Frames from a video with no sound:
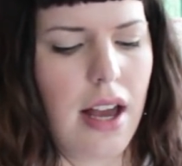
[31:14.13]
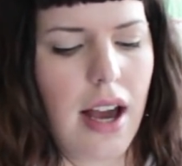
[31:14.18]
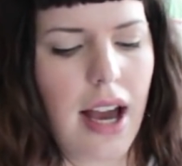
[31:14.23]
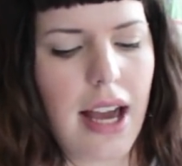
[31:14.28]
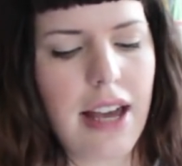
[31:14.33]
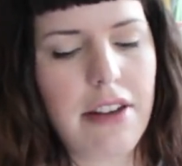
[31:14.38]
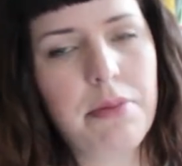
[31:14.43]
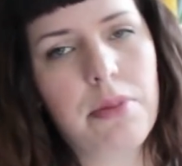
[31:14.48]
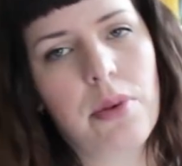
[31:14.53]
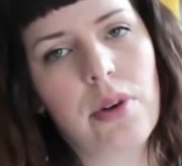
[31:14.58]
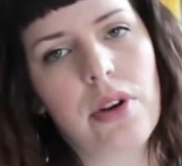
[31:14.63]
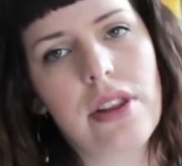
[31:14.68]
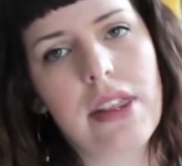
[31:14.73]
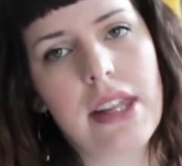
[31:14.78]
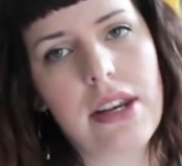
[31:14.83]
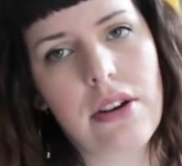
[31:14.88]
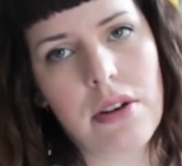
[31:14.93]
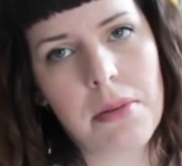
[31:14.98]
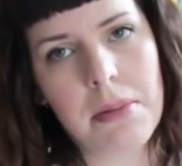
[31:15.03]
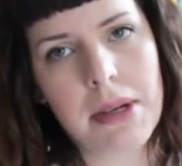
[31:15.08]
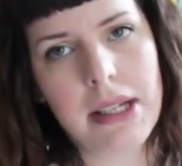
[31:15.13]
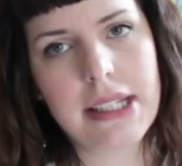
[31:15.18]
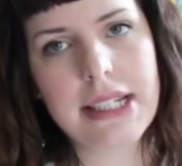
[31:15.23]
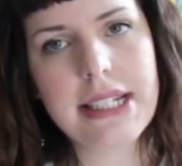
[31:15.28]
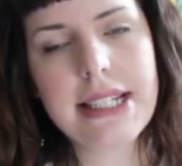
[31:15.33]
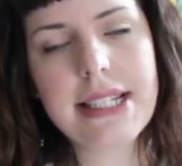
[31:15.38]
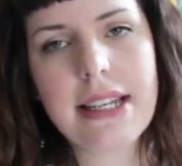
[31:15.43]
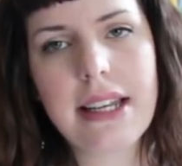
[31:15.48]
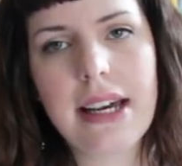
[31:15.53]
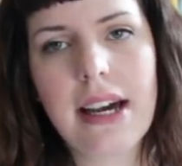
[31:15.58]
I have more that are on my
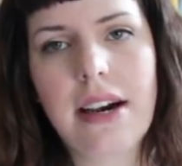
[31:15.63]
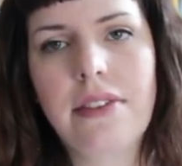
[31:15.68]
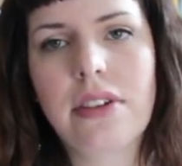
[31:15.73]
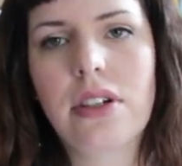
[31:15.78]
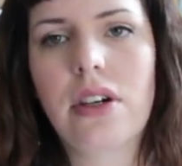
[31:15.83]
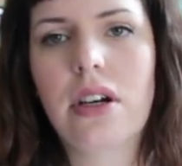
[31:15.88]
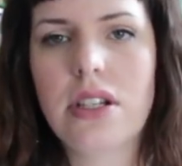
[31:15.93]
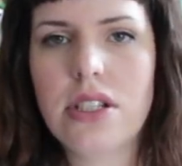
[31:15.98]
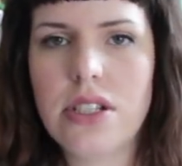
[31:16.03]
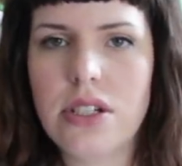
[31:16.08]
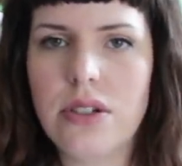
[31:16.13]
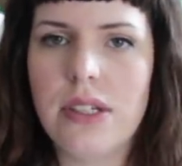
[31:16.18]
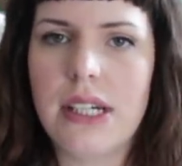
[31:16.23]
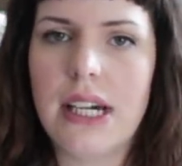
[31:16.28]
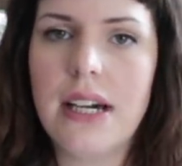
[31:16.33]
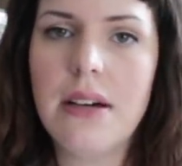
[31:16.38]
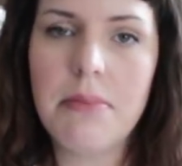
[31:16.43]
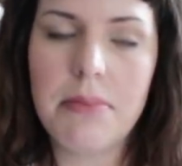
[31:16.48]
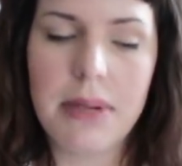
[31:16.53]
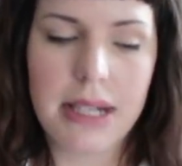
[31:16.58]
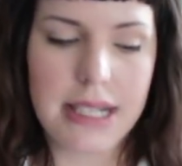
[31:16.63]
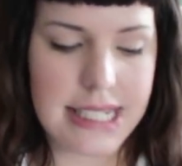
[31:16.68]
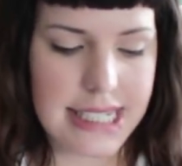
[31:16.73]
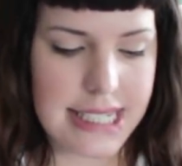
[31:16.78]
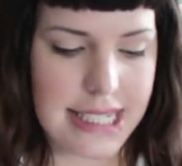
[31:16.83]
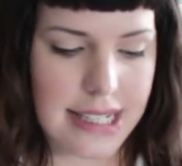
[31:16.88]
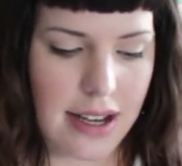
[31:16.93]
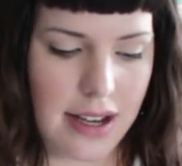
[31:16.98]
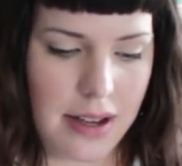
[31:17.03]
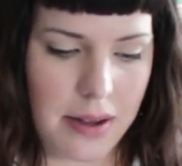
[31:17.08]
list that I haven't got to yet,
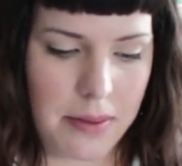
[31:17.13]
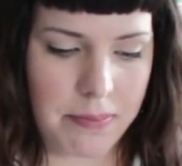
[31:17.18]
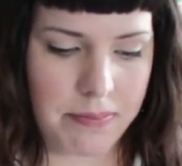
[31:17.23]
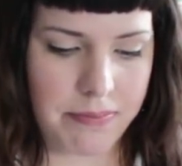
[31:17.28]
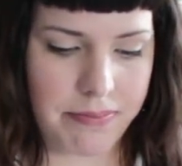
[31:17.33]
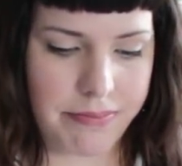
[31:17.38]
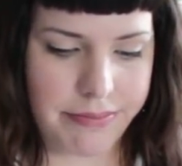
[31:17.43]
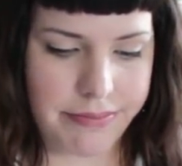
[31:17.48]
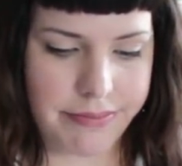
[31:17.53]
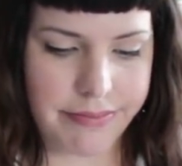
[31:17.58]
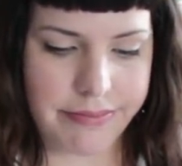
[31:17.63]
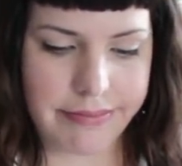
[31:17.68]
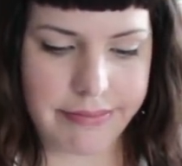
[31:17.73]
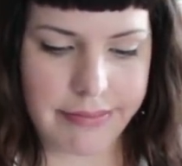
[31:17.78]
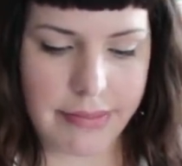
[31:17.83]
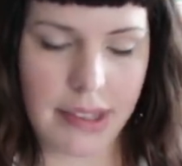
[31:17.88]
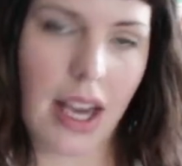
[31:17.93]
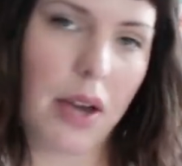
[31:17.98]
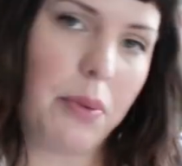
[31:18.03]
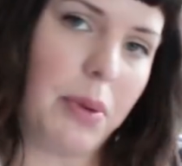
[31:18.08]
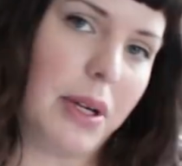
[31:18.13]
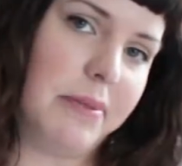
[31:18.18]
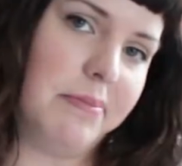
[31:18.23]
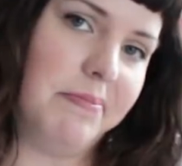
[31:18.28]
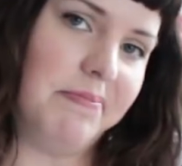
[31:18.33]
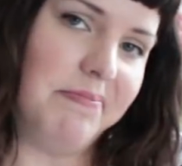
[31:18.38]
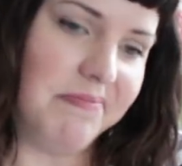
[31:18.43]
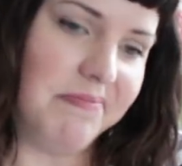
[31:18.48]
but I will.